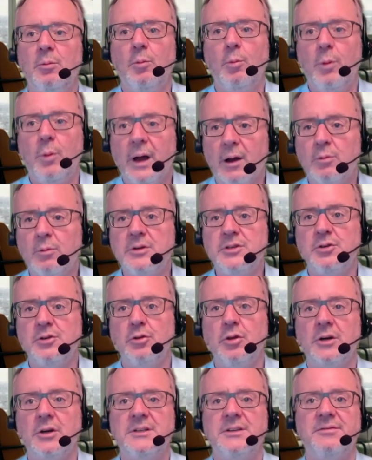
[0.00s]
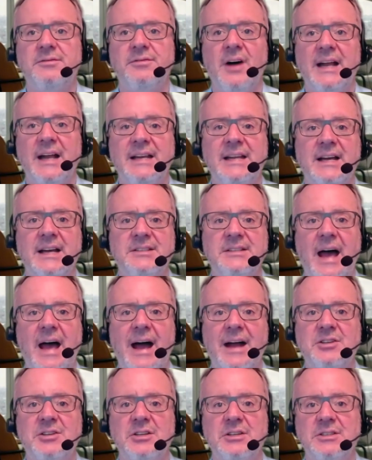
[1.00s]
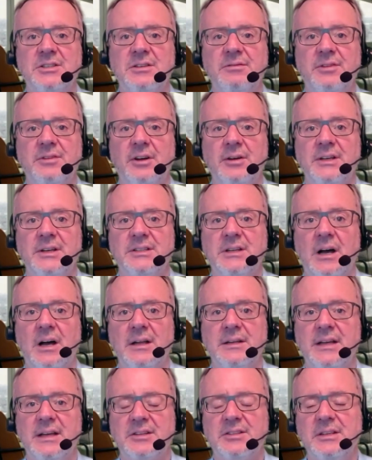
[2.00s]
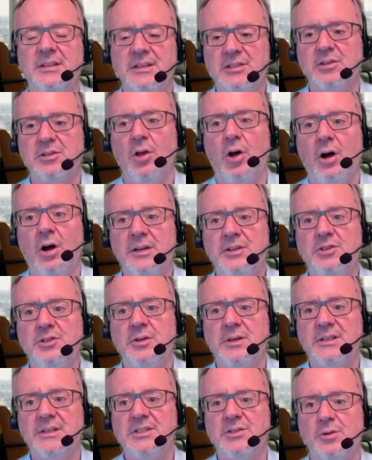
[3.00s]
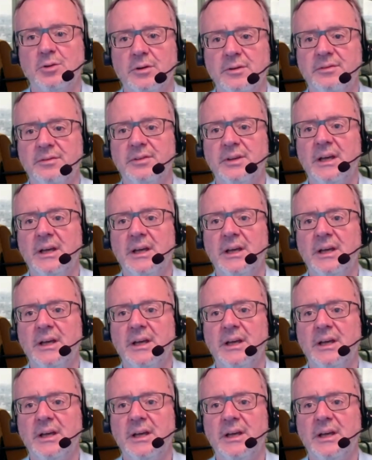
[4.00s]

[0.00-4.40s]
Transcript: Where would you look to find next actions in various contexts? And as long as you can sort of,